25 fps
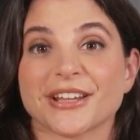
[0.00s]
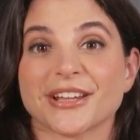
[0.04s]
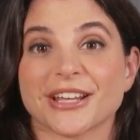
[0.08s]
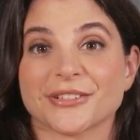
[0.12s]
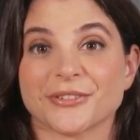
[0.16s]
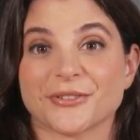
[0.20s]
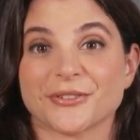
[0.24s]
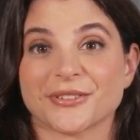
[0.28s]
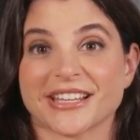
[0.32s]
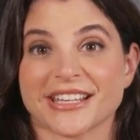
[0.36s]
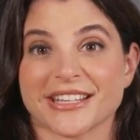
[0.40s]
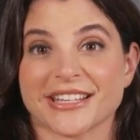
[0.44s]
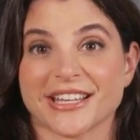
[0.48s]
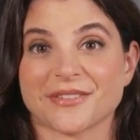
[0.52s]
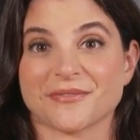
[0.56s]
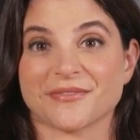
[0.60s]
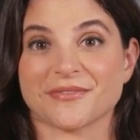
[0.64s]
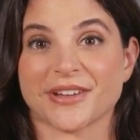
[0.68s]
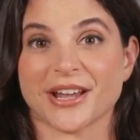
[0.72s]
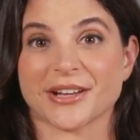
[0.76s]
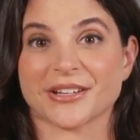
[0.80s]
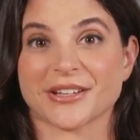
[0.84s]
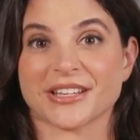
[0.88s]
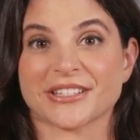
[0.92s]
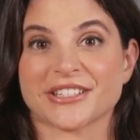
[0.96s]
and leading
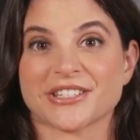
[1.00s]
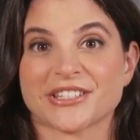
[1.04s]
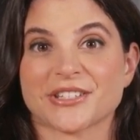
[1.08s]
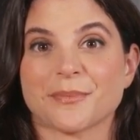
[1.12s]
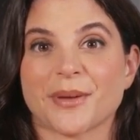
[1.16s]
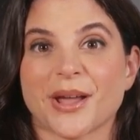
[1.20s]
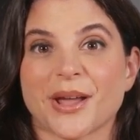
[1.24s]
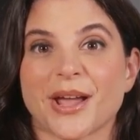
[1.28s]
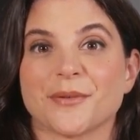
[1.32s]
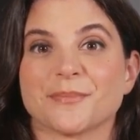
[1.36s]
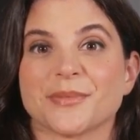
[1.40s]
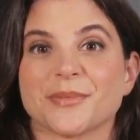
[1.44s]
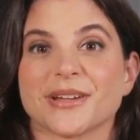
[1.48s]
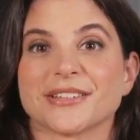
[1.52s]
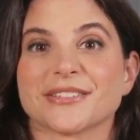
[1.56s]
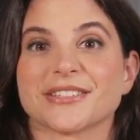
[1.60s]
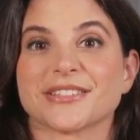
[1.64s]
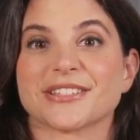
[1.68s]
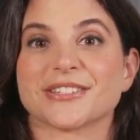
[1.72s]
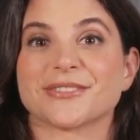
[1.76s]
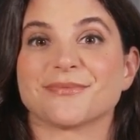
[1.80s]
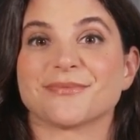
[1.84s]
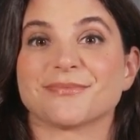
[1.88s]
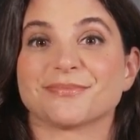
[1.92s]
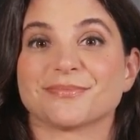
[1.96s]
various
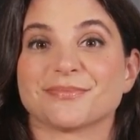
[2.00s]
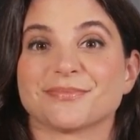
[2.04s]
departments,